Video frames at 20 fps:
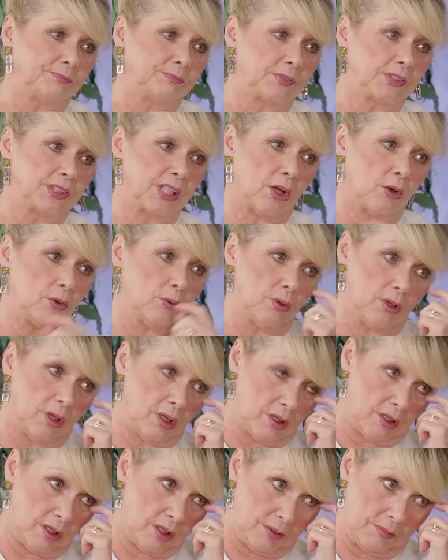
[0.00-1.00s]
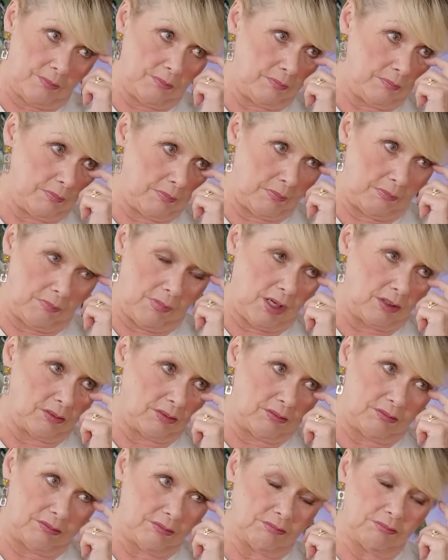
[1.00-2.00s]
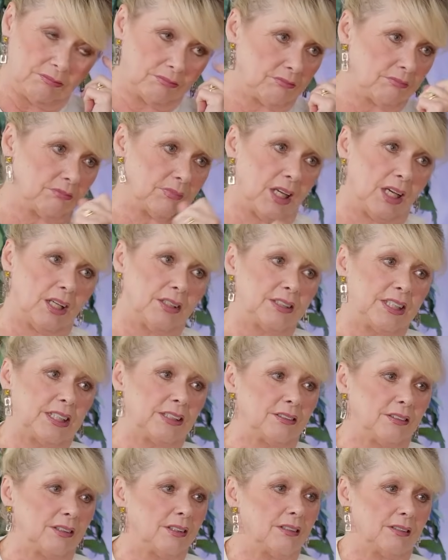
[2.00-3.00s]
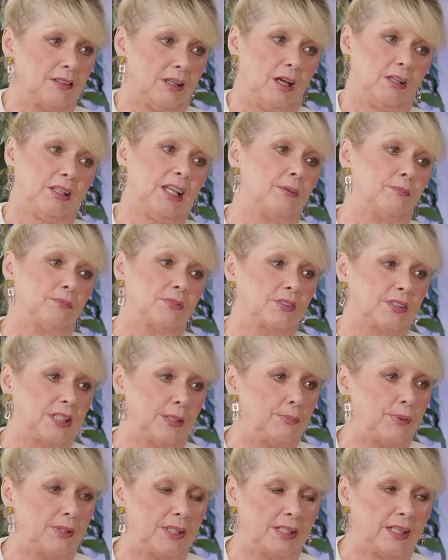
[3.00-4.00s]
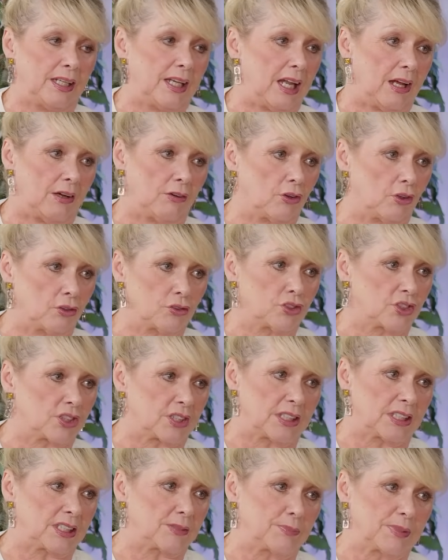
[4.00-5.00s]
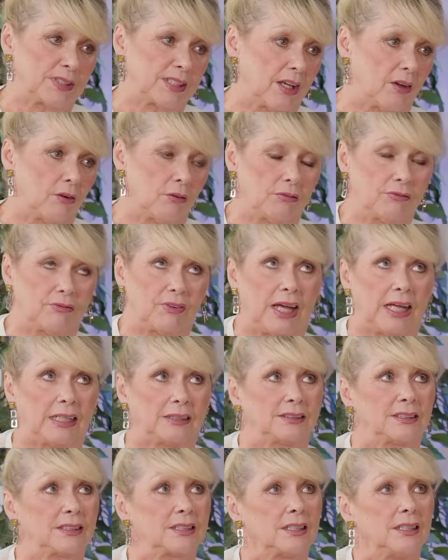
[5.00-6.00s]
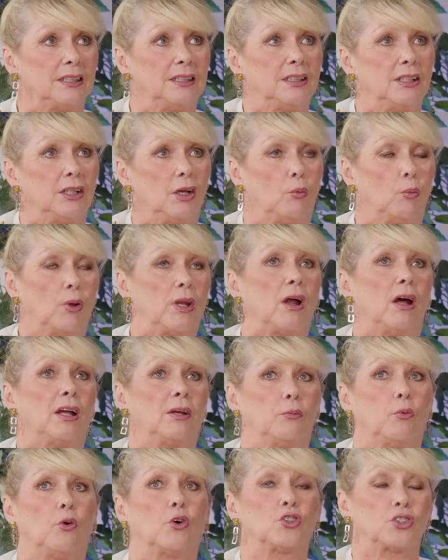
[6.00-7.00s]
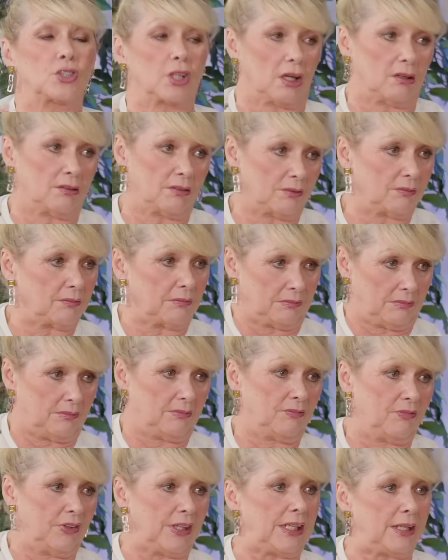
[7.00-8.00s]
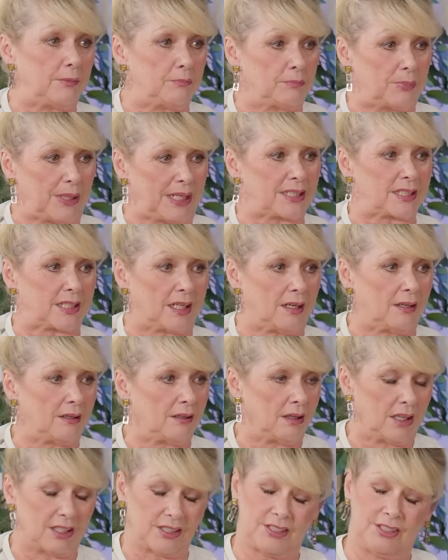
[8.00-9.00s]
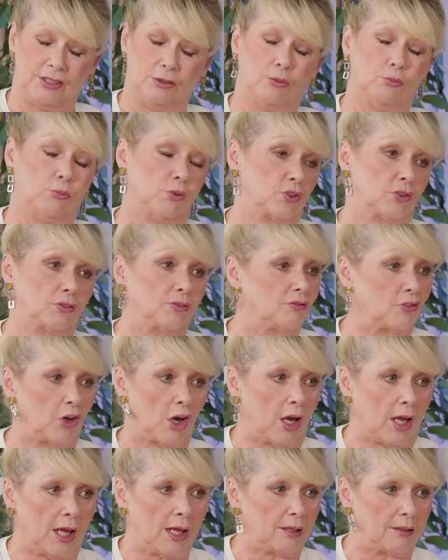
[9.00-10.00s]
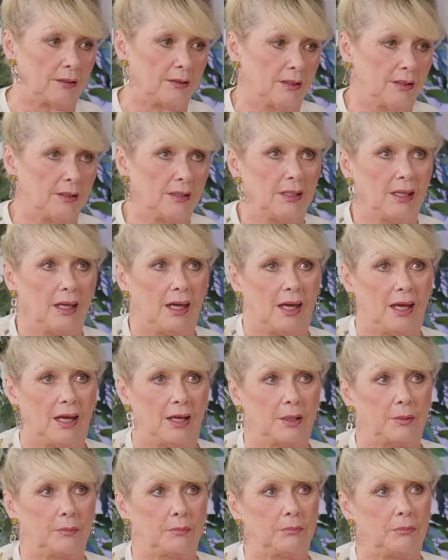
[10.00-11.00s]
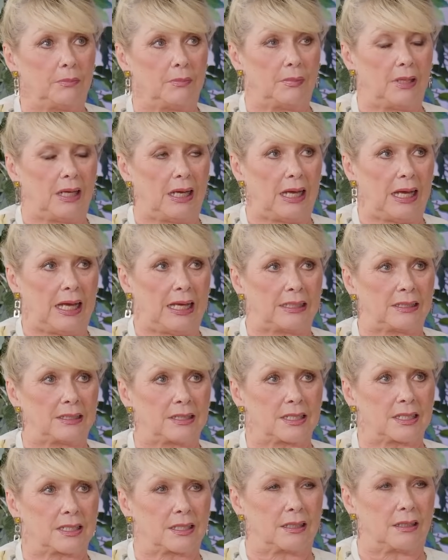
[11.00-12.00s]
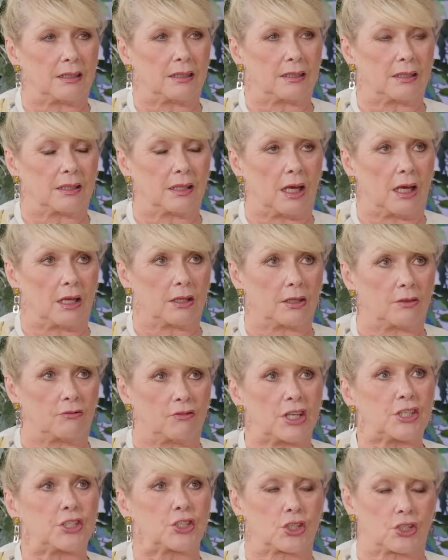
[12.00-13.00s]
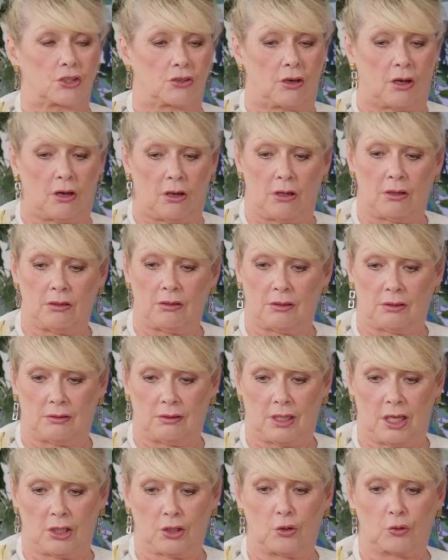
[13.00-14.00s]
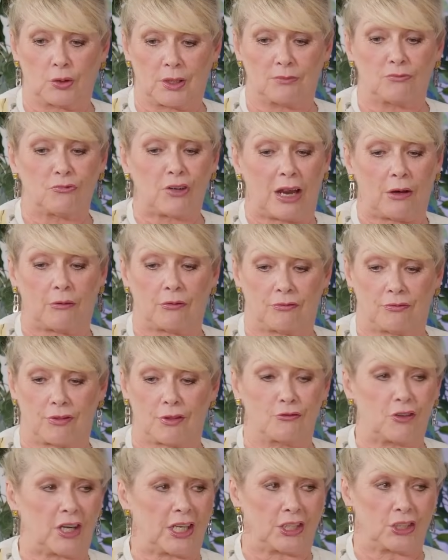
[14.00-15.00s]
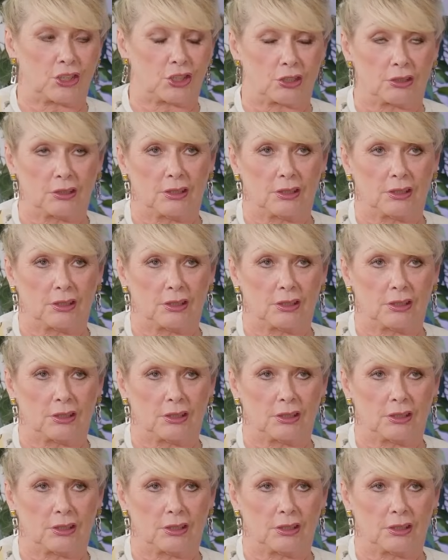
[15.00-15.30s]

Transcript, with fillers: so um, I I didn't I kept slipping in and out of consciousness myself. And when I was feeling better, I still wasn't right. Yeah. Um, and the registrar, I called him Ralph the Reg,